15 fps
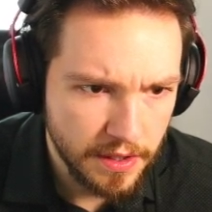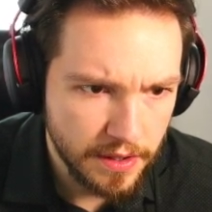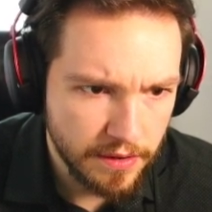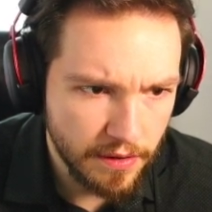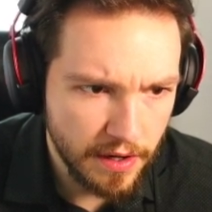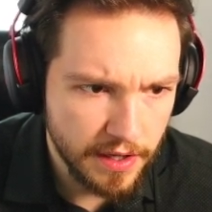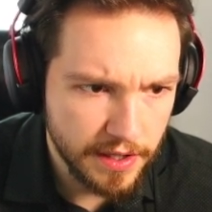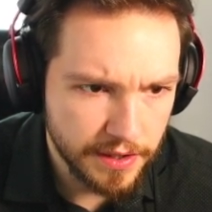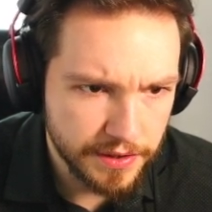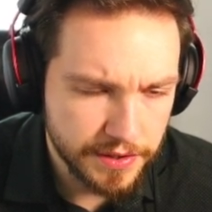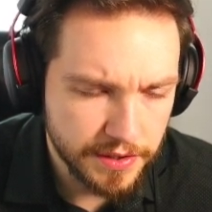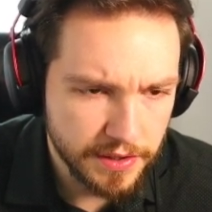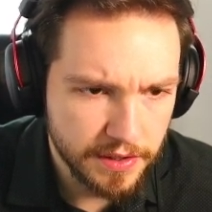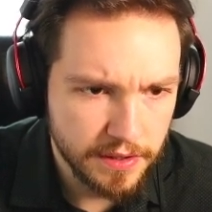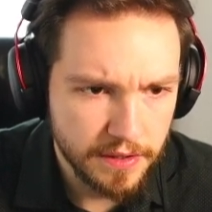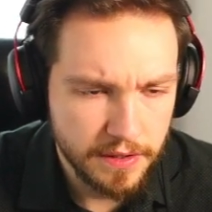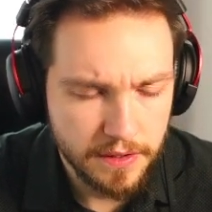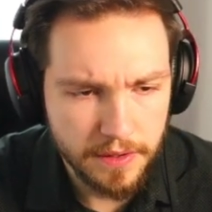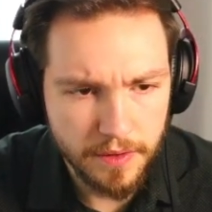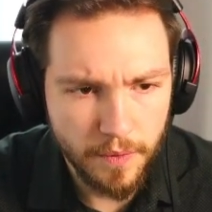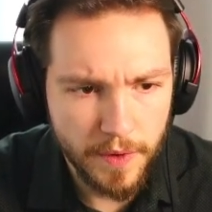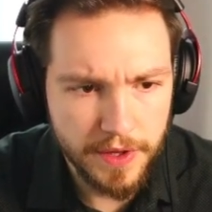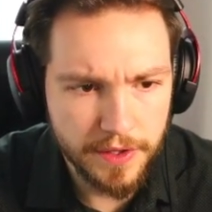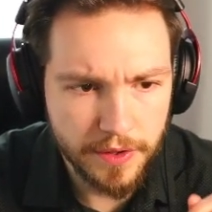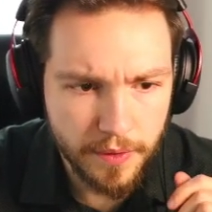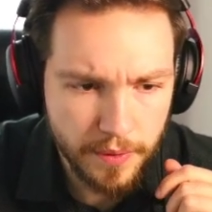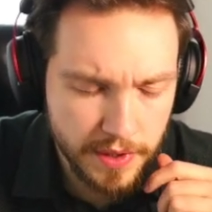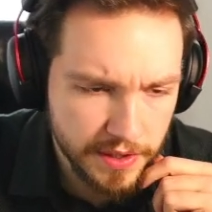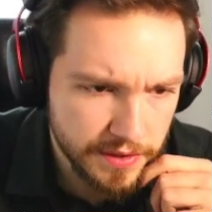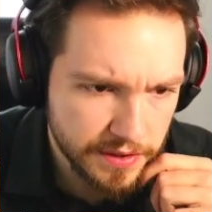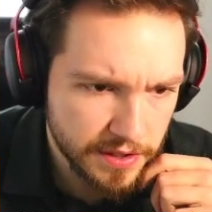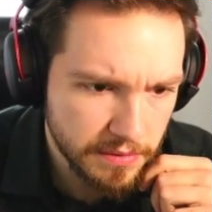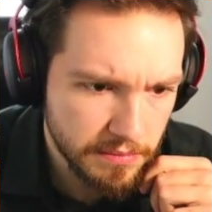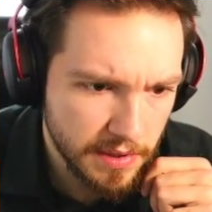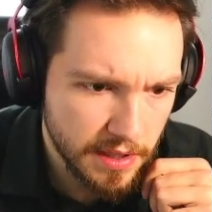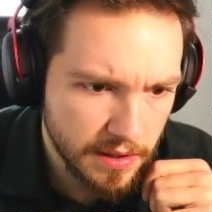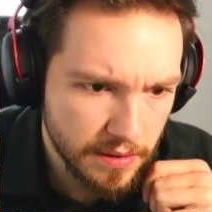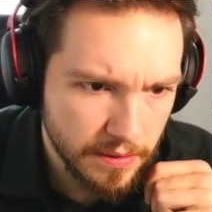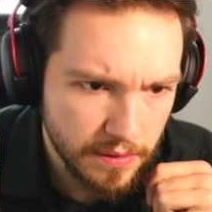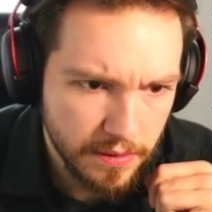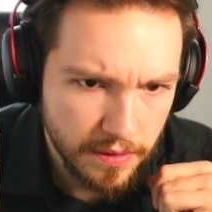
threatening to win the queen somehow.